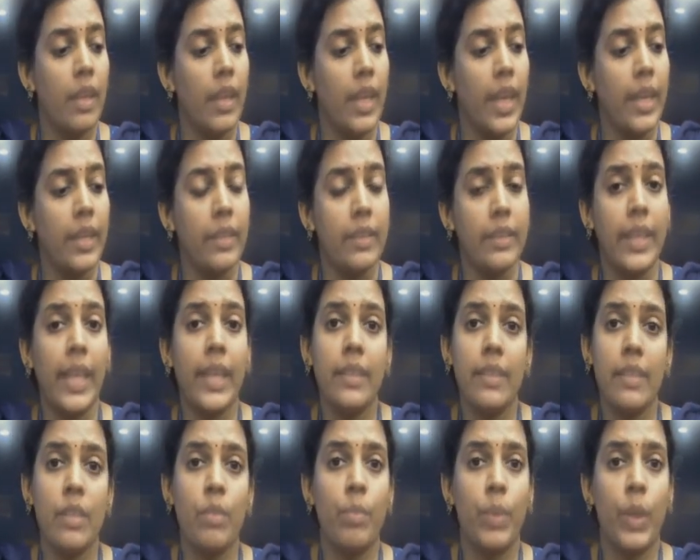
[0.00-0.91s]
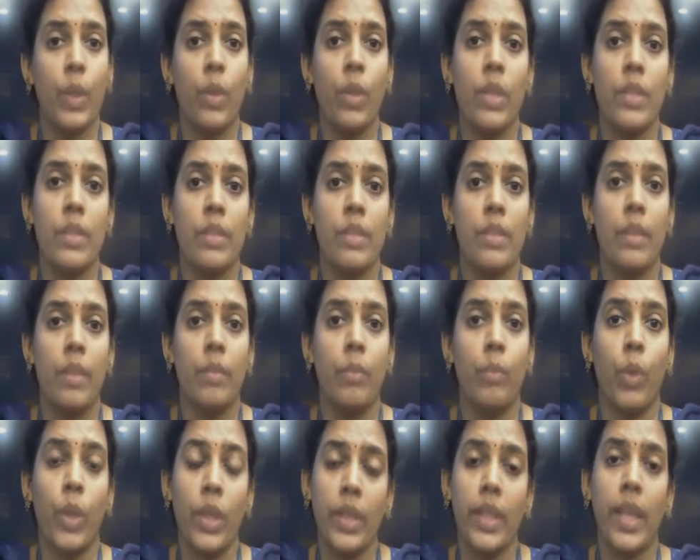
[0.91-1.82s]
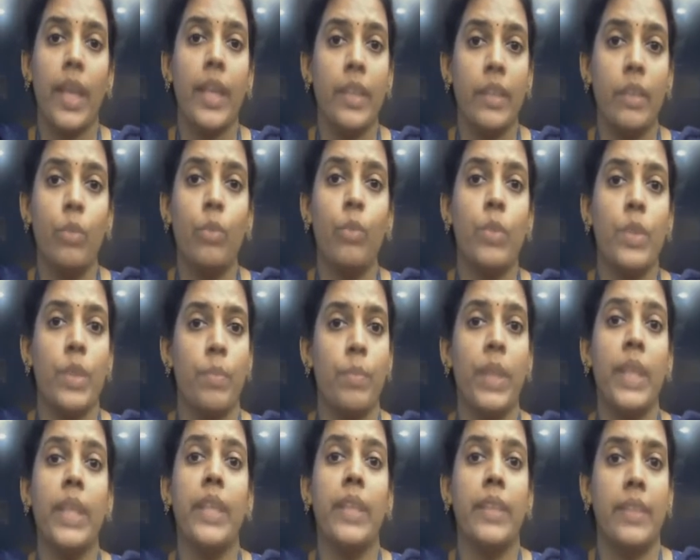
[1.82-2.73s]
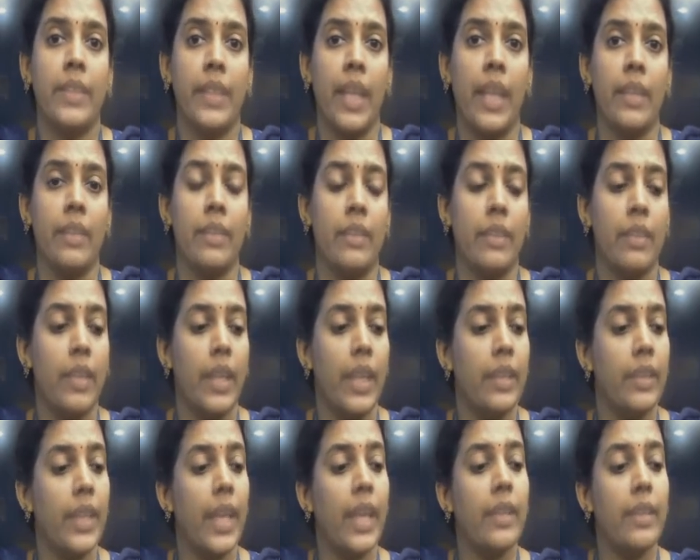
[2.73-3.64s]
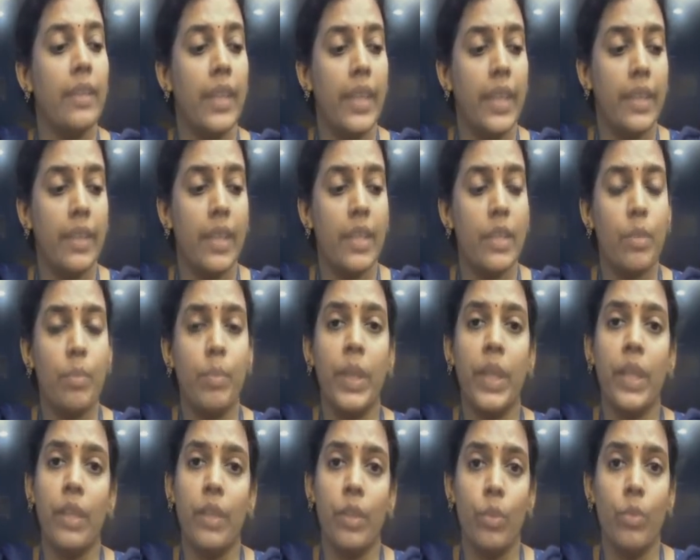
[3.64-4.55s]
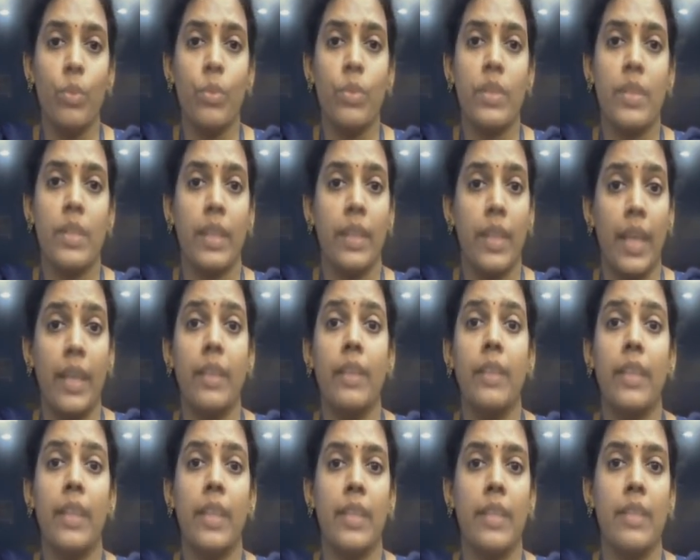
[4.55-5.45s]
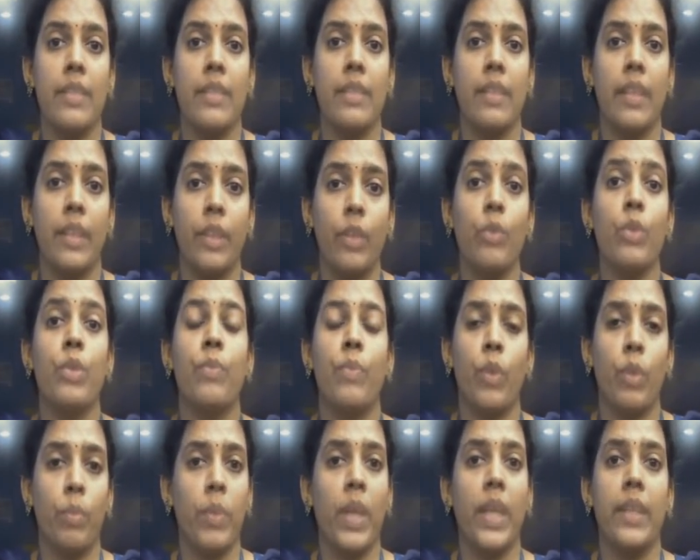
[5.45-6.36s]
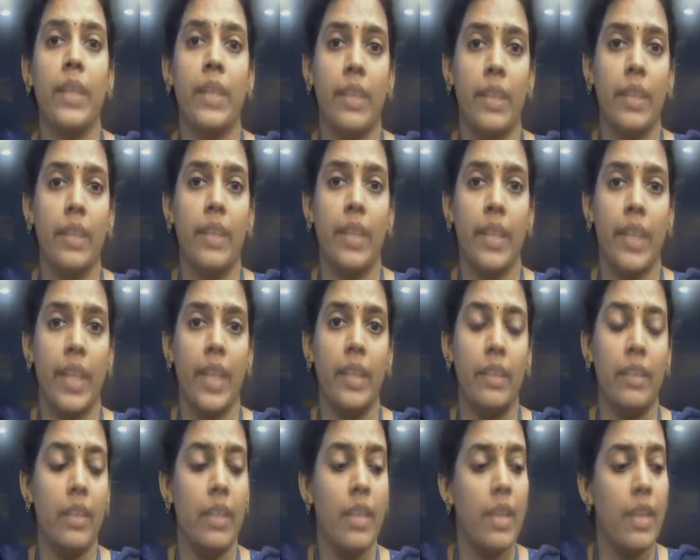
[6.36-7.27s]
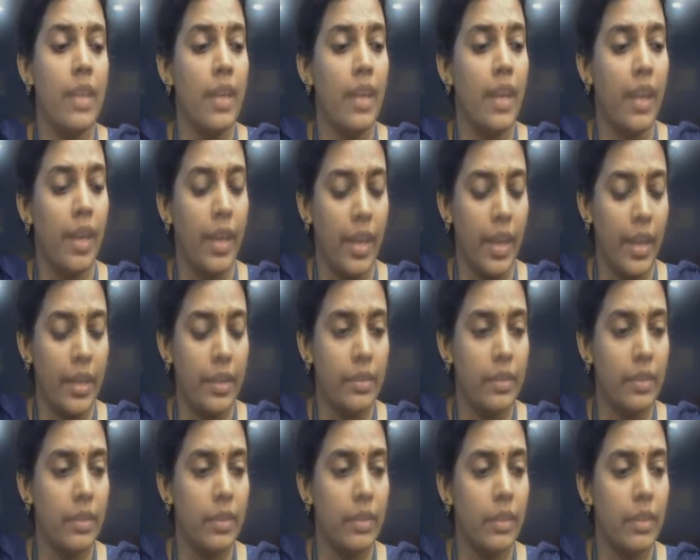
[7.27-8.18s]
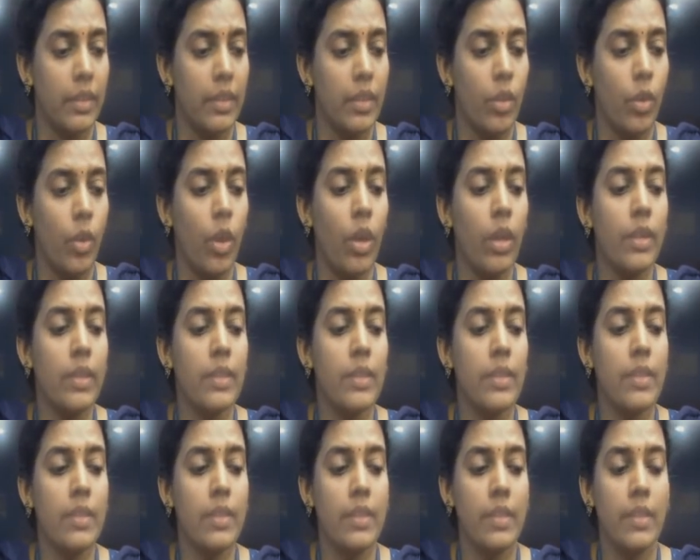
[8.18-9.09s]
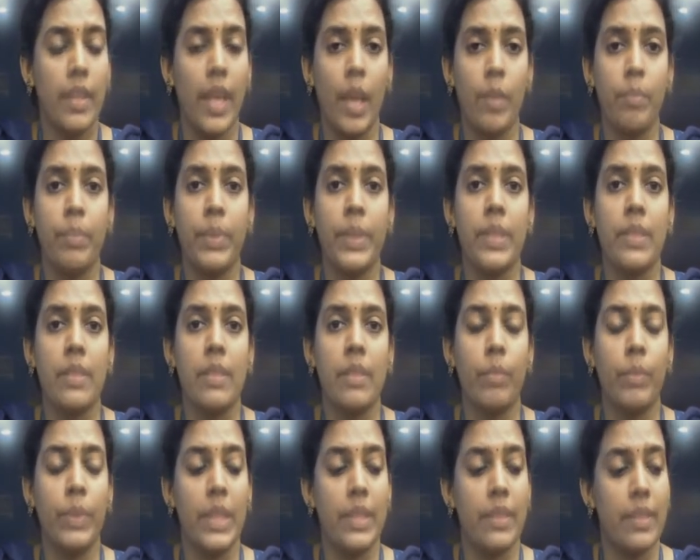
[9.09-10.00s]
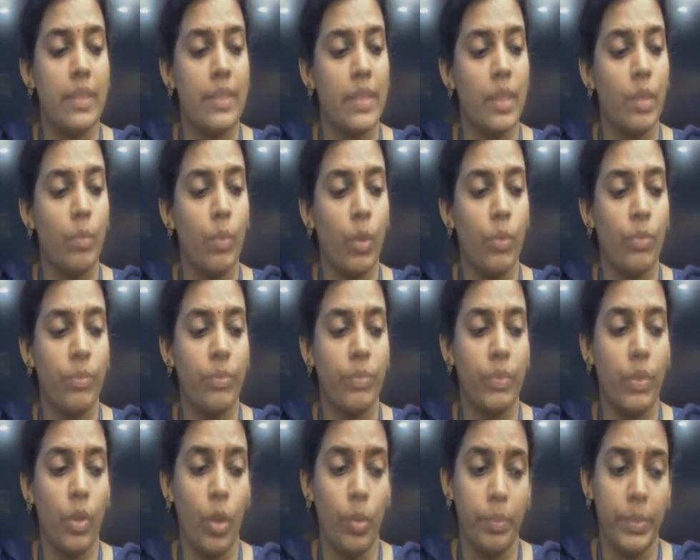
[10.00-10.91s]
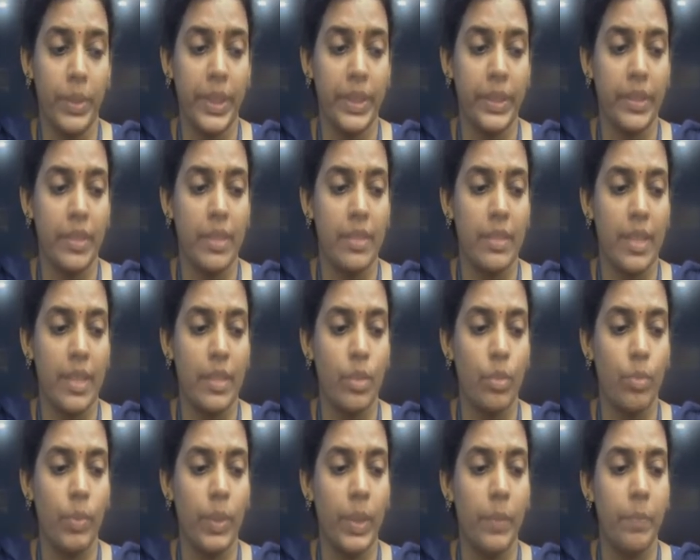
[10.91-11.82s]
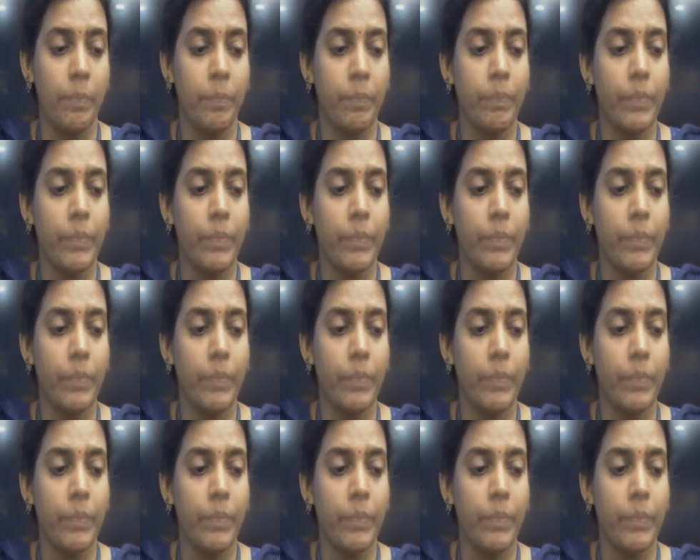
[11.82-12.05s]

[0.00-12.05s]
And that is because what I do is being tracked, and that data is being used and analyzed and used for marketing again. And all this happens with a system of operations as well.